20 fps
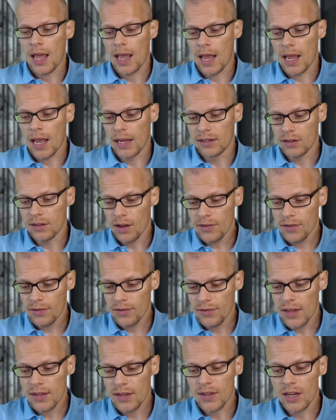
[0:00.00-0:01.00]
Another
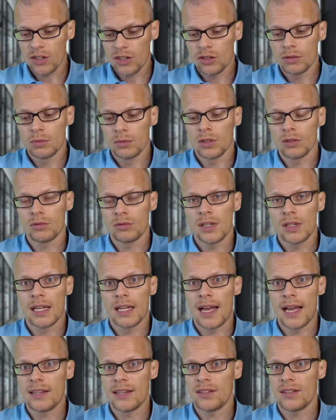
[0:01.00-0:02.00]
thing that you will
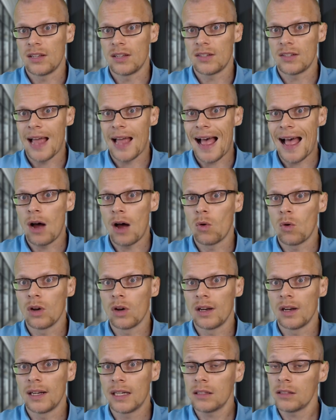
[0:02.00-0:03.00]
realize is how
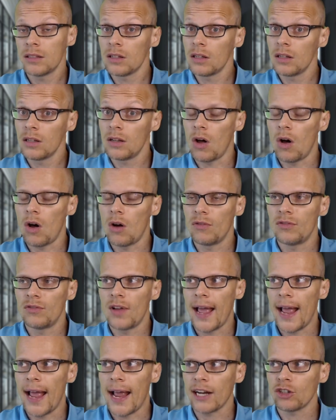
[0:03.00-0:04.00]
little of
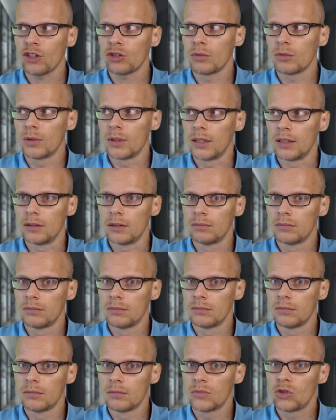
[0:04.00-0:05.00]
actual
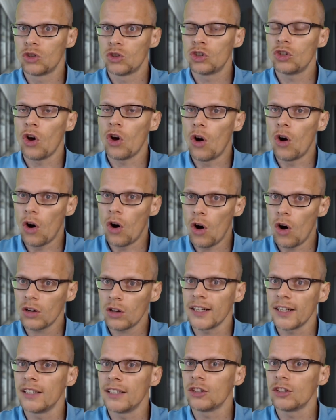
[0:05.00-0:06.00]

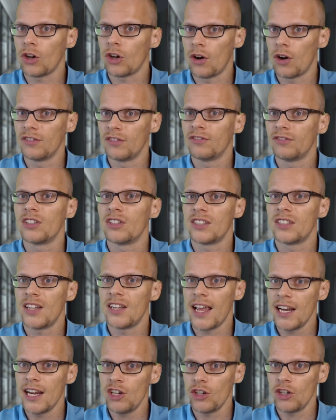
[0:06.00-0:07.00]
talk and
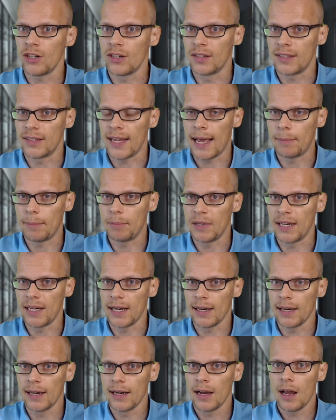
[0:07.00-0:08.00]
conversation is
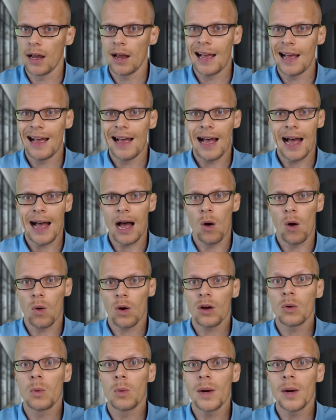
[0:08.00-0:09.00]
happening. How
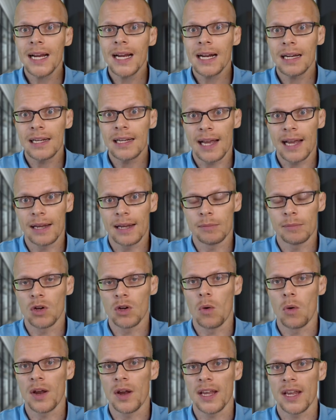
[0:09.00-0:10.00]
quickly I'm
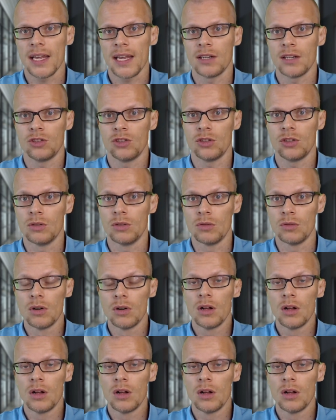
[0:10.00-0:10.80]
going into